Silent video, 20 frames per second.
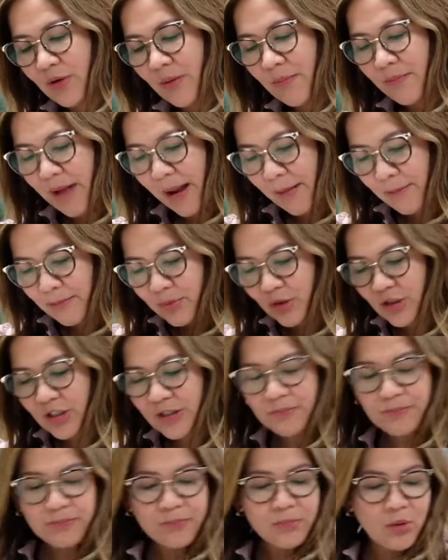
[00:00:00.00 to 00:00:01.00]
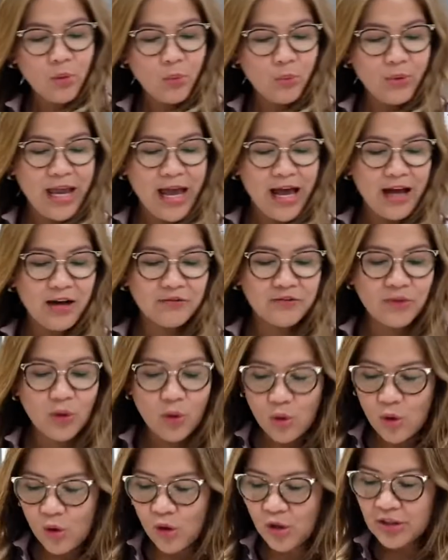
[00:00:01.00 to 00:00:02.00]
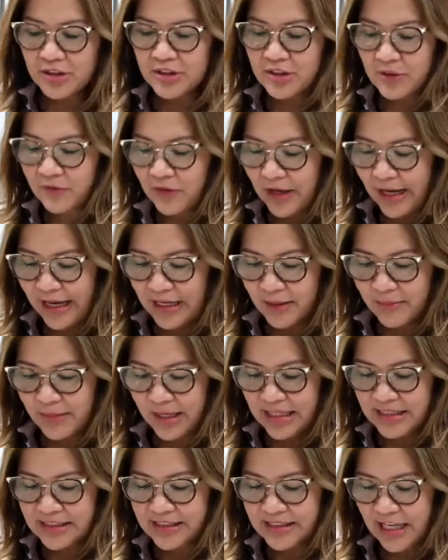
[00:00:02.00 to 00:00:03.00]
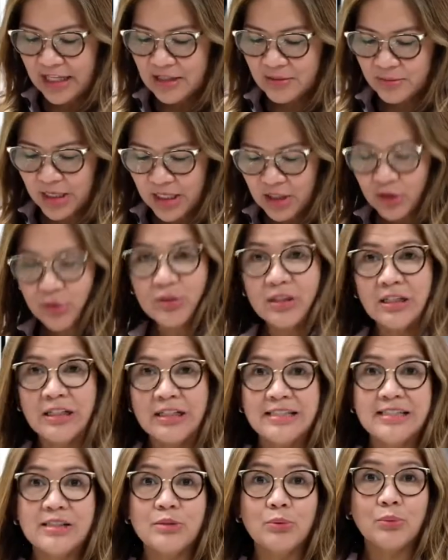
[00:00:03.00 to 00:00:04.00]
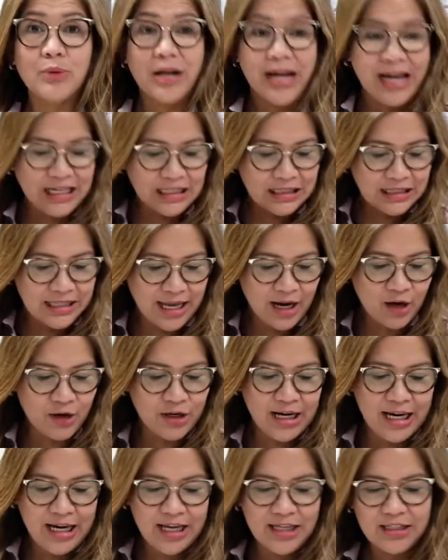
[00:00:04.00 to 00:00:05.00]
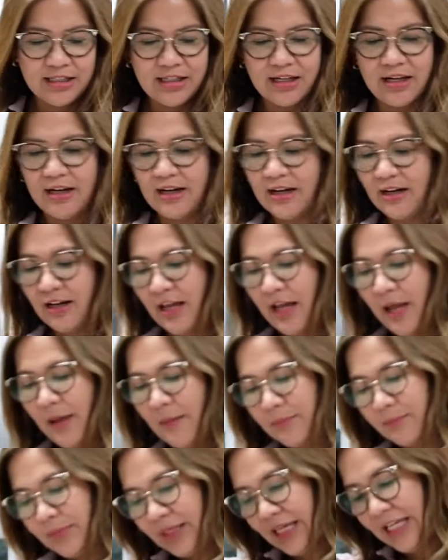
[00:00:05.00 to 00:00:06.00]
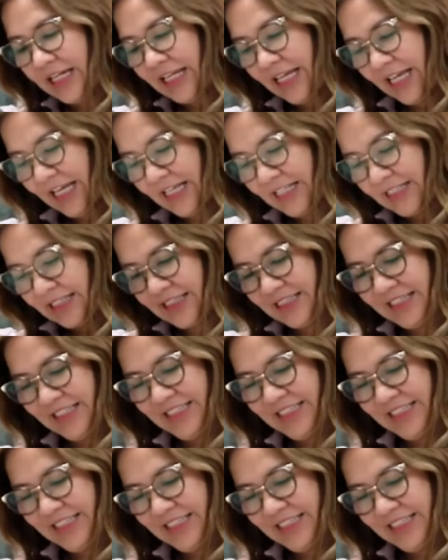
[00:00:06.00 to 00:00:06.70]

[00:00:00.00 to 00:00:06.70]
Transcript: Remember, we have all the vitamins and minerals right there in the peelings.